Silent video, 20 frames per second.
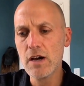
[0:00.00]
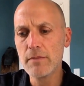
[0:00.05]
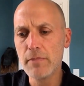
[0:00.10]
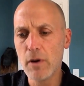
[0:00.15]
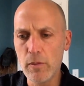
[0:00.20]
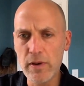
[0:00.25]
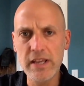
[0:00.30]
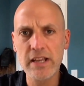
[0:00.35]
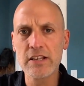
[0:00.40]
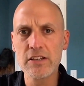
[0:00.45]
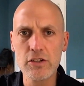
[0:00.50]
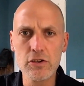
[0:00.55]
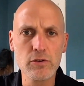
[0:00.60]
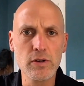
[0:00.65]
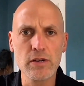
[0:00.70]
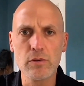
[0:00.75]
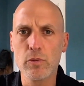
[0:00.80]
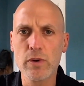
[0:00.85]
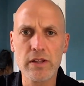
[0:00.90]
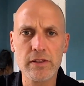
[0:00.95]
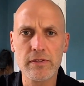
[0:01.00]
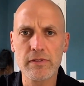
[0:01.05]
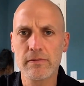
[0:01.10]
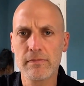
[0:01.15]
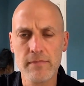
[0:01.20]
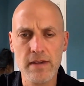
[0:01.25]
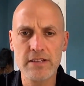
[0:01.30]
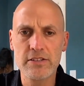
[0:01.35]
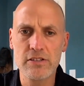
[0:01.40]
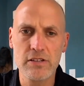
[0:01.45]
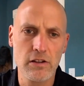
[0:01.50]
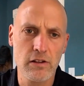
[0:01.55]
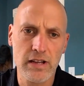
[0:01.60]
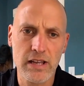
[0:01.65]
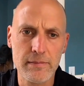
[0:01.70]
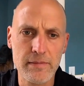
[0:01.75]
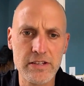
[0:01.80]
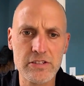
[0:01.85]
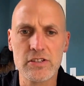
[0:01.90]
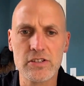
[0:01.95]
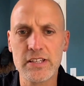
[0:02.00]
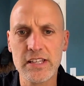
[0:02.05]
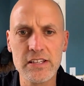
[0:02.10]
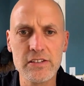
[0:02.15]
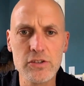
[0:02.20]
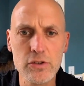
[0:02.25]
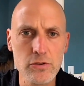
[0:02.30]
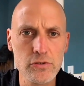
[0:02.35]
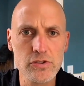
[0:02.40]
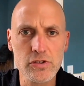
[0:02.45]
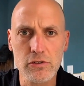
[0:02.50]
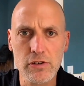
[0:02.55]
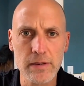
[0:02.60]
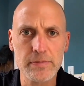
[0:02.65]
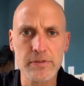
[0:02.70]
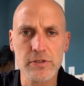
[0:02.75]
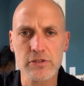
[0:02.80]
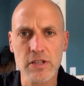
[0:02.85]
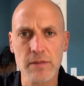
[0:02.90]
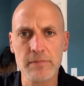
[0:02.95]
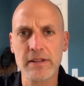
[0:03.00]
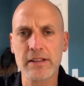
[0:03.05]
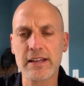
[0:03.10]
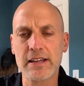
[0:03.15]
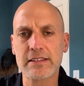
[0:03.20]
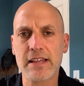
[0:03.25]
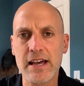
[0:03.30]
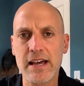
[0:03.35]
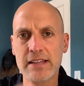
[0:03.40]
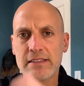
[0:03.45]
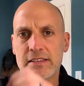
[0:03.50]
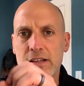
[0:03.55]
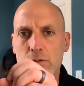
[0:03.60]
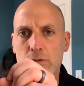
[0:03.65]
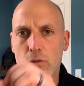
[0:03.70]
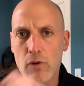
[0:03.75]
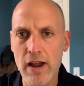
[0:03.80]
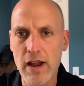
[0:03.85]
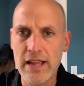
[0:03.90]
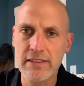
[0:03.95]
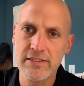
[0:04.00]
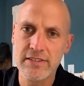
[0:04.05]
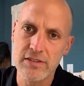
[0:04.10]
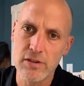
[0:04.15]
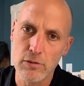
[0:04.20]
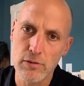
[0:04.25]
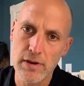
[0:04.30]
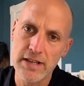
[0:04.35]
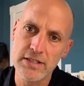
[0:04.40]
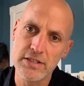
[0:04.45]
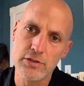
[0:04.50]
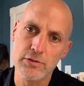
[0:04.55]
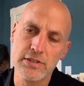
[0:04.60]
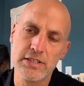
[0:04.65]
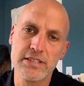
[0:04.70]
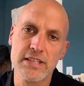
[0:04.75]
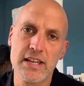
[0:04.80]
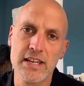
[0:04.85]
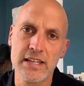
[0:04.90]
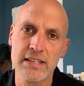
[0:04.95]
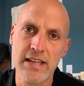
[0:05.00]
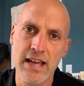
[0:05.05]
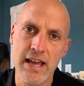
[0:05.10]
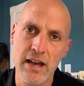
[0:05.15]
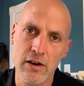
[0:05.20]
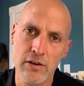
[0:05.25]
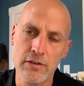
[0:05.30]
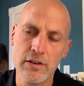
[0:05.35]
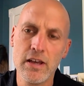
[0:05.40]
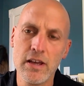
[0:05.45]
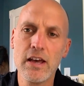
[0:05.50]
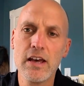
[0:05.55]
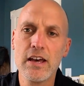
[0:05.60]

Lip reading: But we can do it with, like I mentioned, Intune scripts or something like that writes the registry setting down.